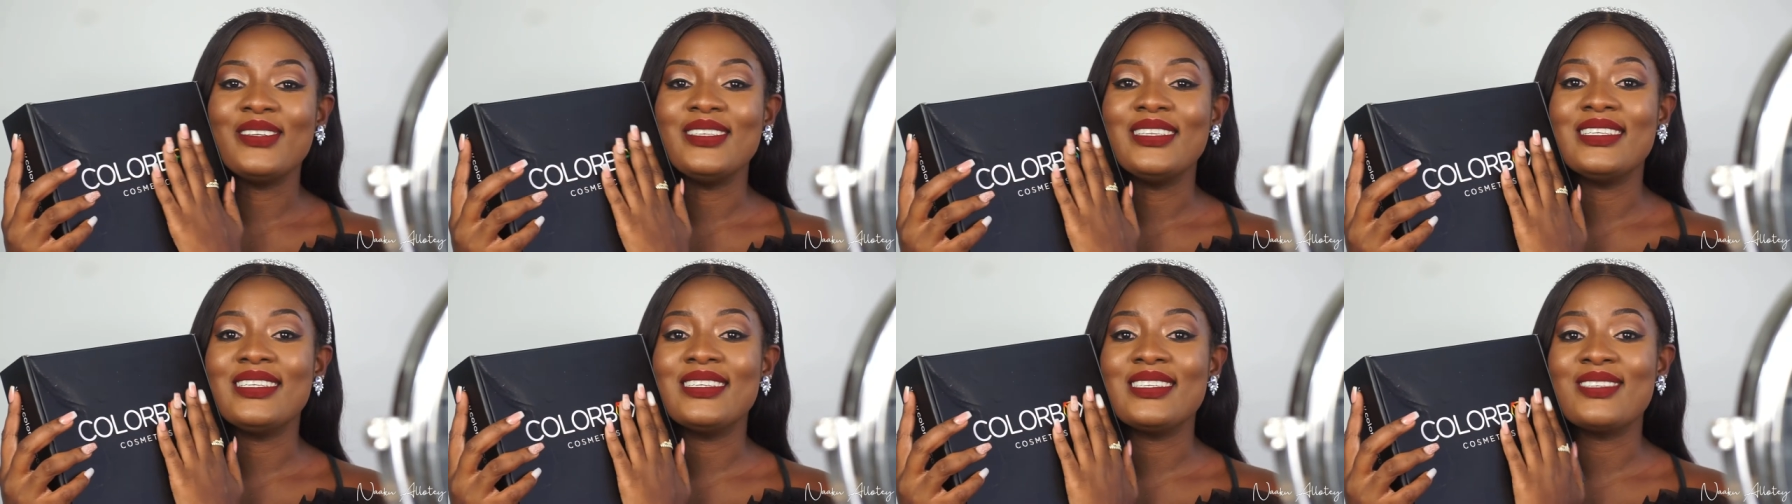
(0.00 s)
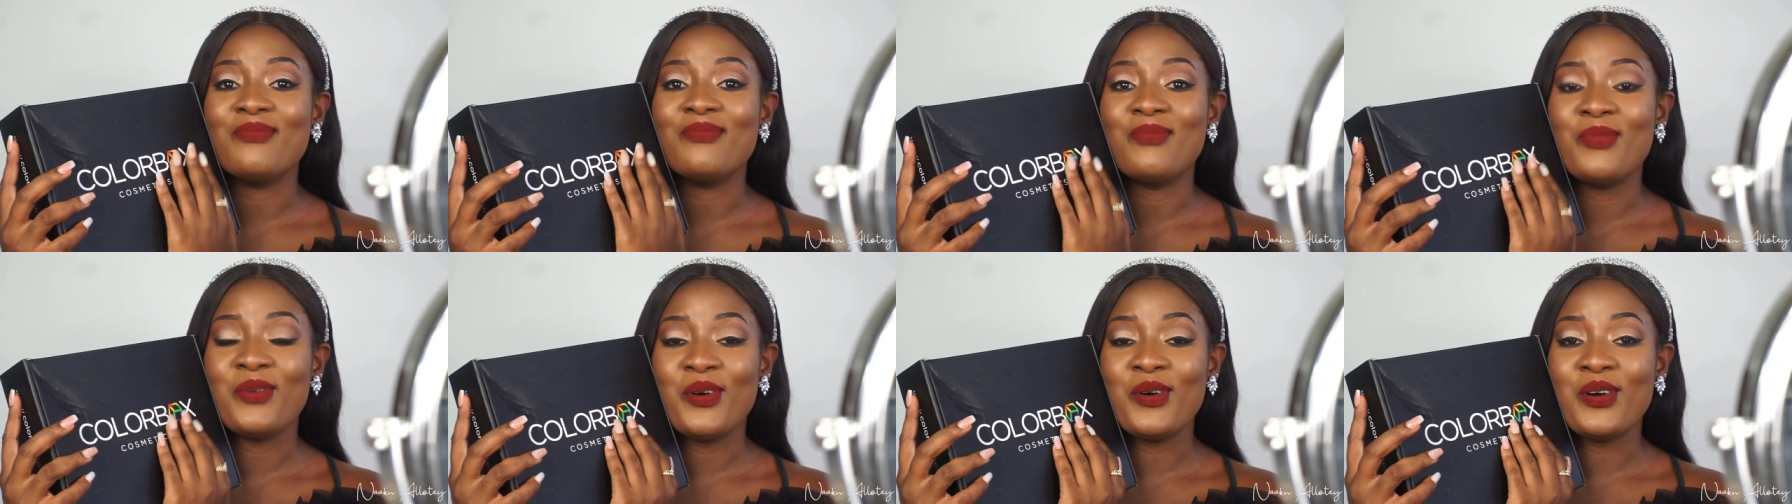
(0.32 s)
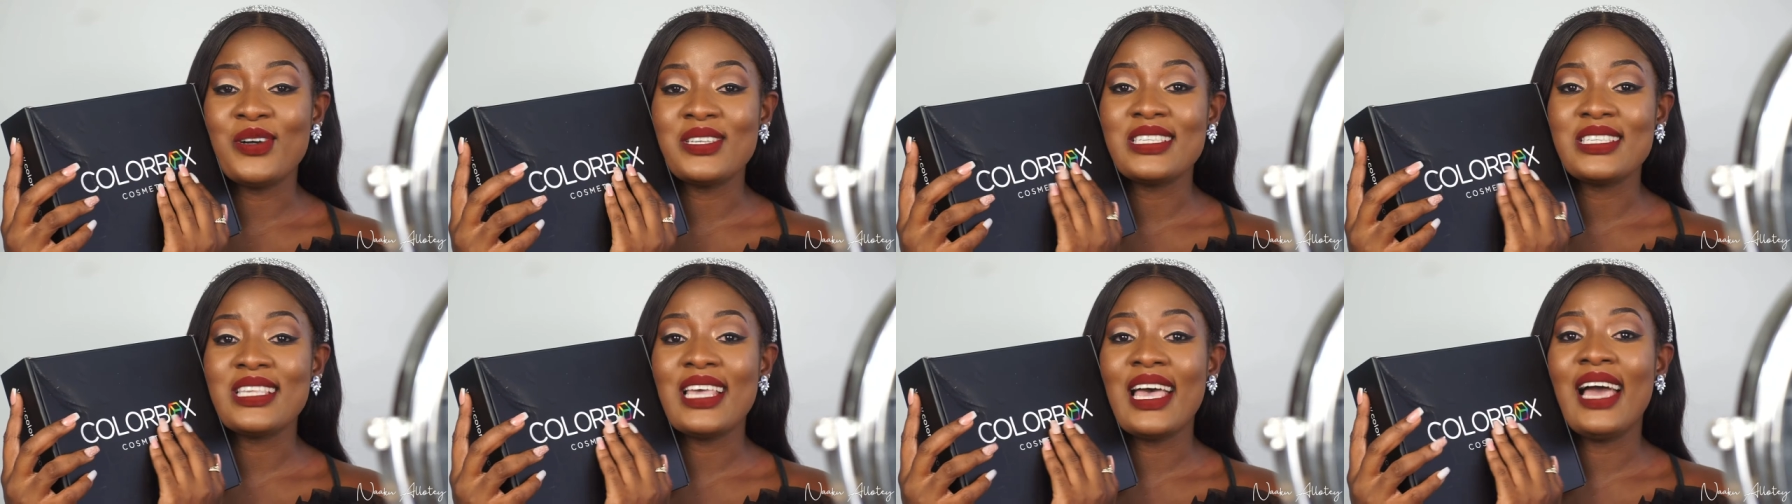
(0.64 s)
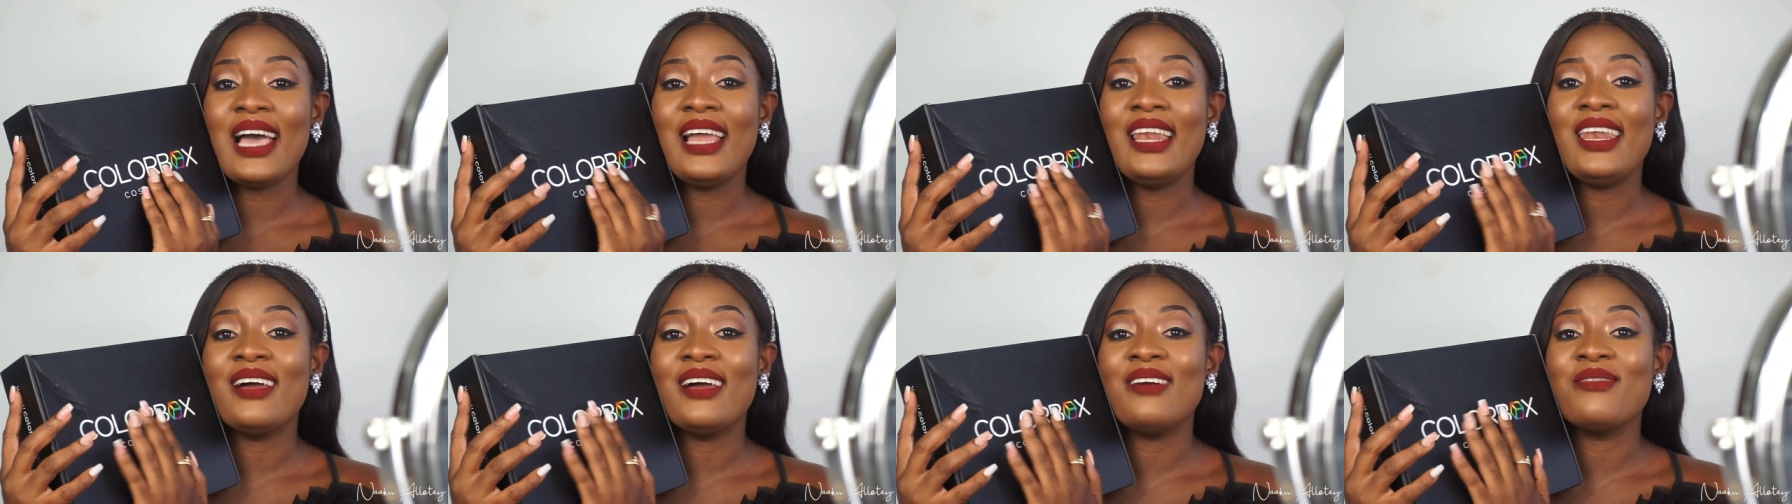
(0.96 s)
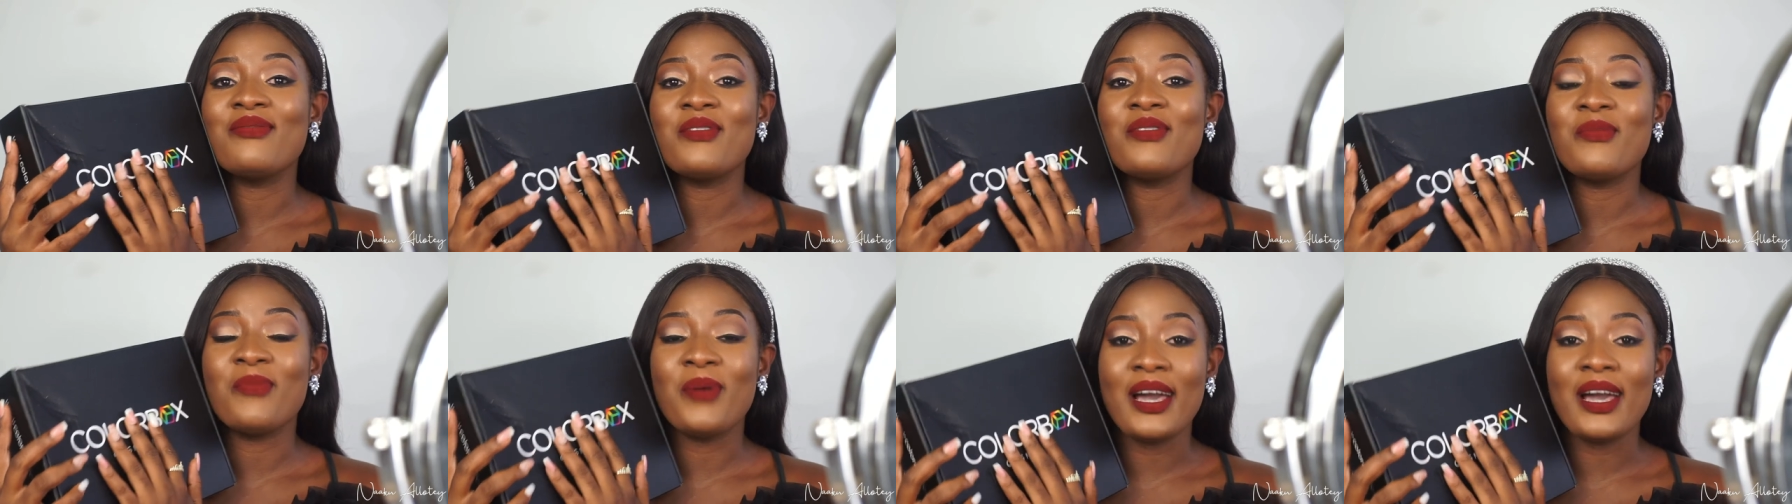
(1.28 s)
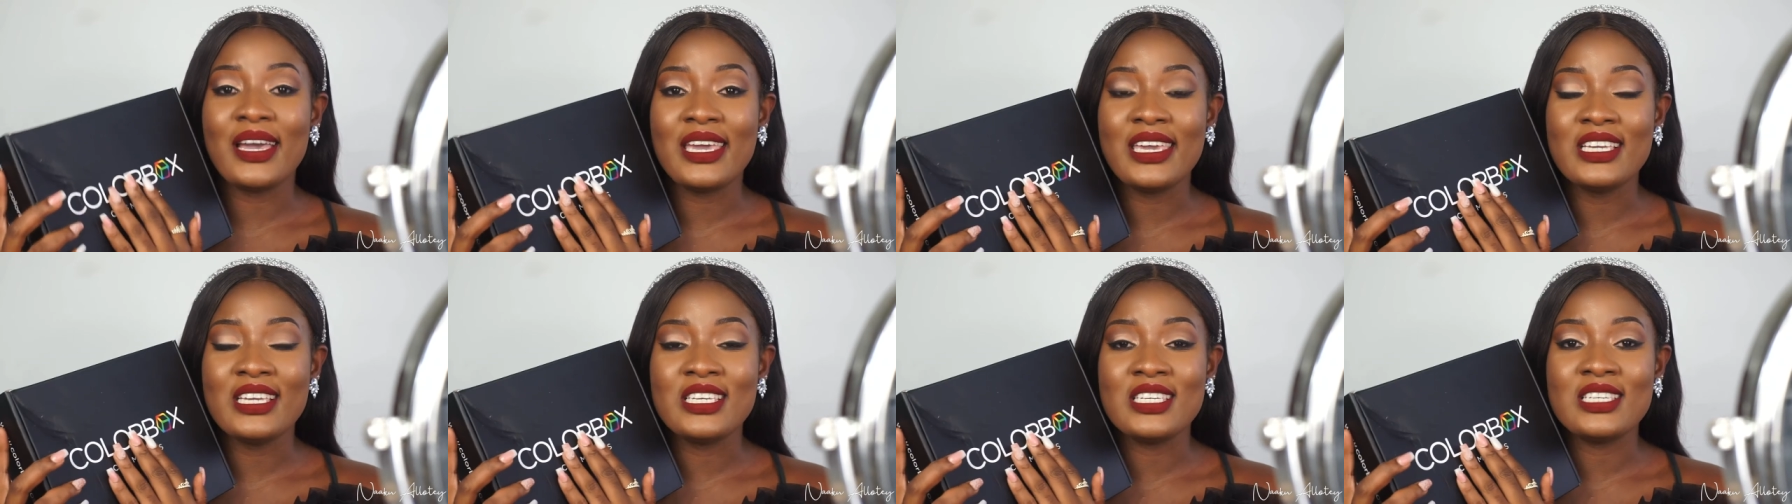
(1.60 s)
this box. I love the
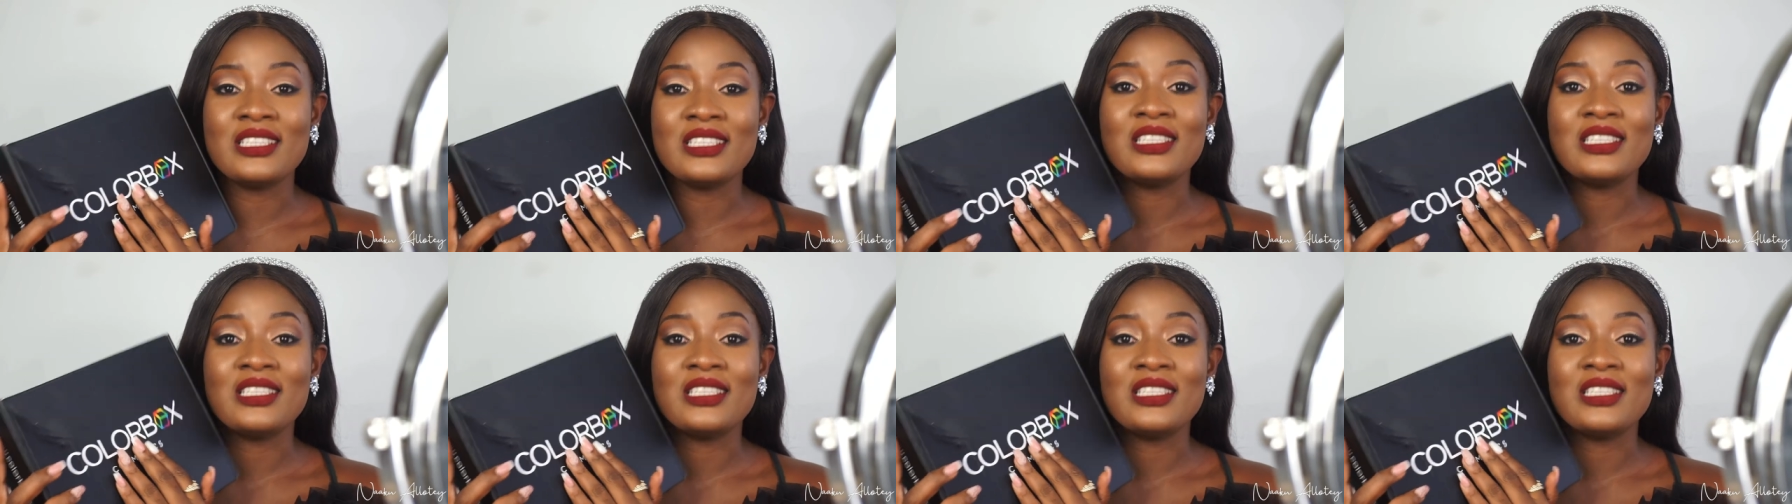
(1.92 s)
packaging.